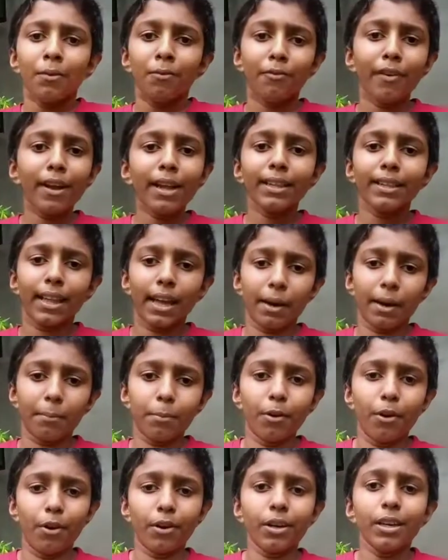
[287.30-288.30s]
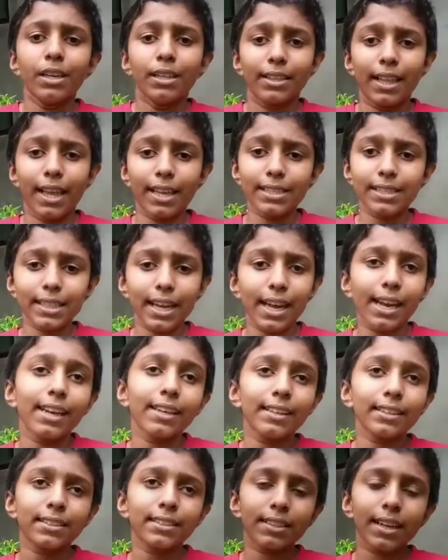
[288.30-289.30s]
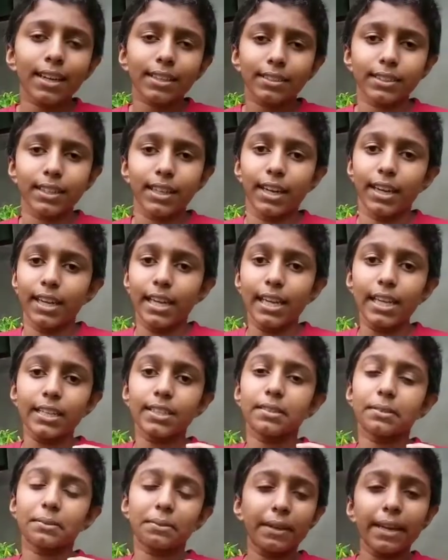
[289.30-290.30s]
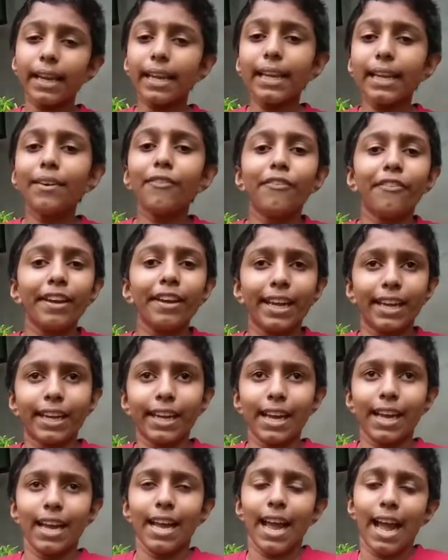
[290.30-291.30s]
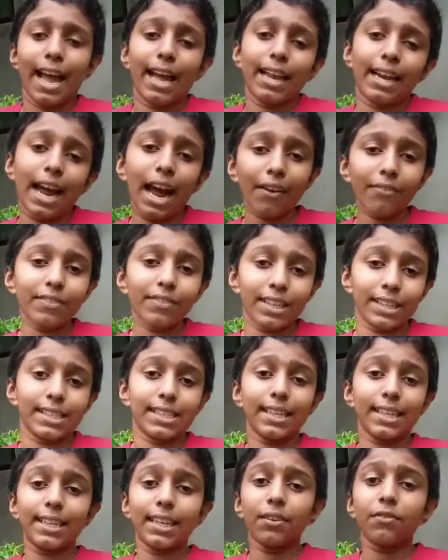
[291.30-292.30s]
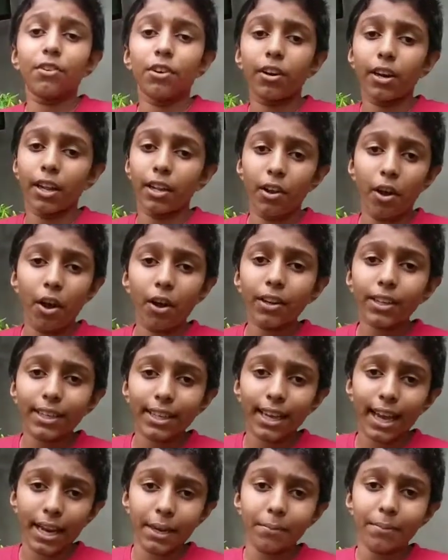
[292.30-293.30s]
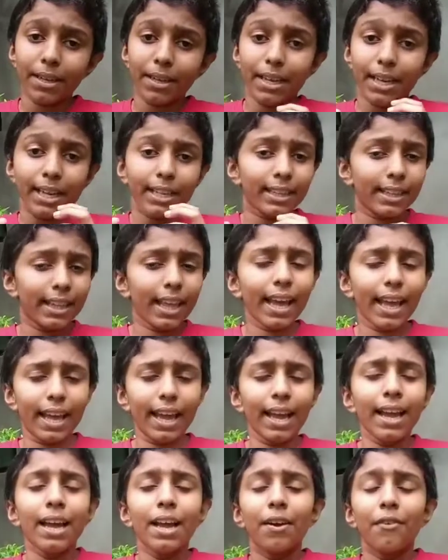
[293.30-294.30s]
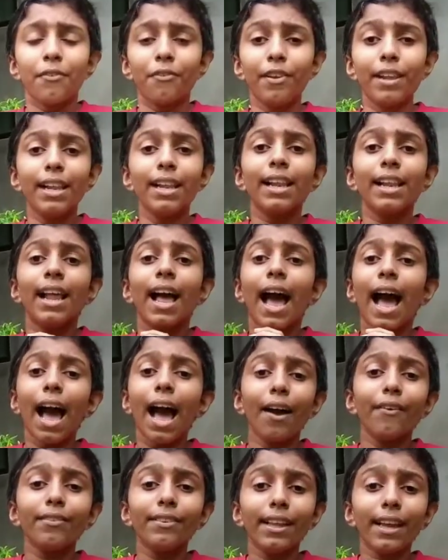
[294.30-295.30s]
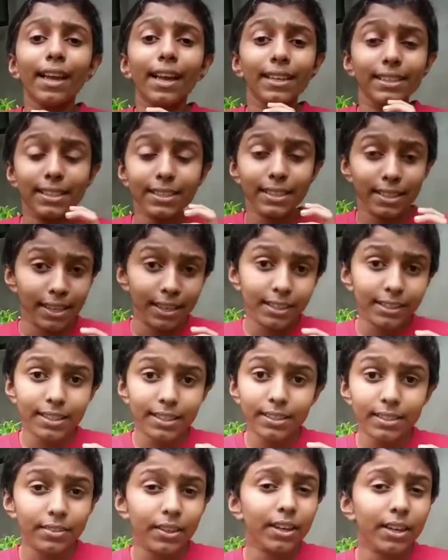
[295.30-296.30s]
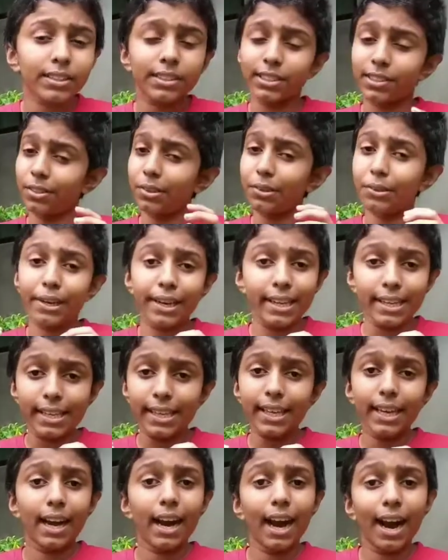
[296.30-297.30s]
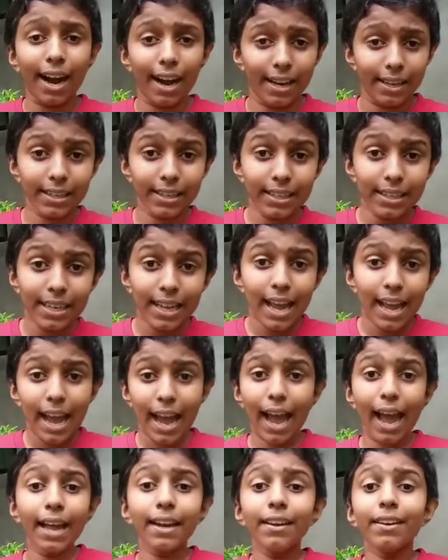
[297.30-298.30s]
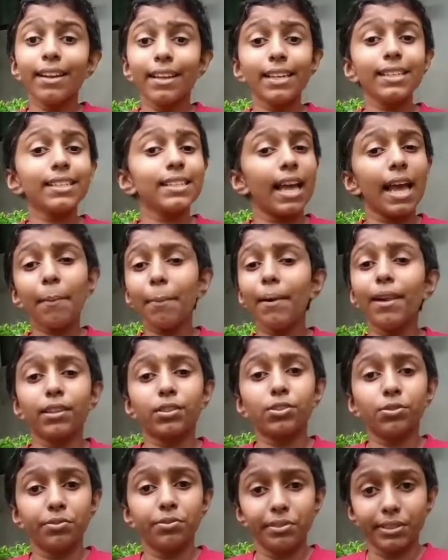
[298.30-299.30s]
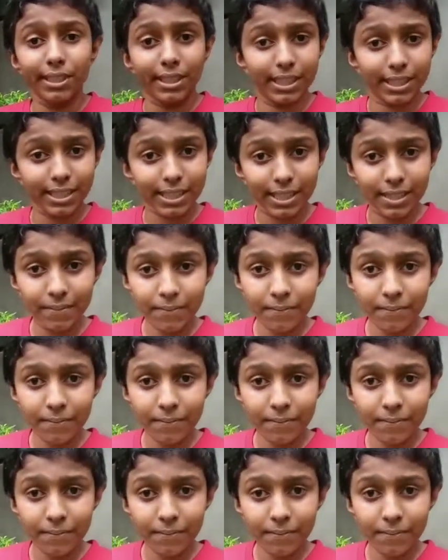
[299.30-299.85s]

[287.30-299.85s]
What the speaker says: When they are born, their skeletal structure is really weak, and after sitting for a long time, they will have their skeletal structure really hard and is able to work.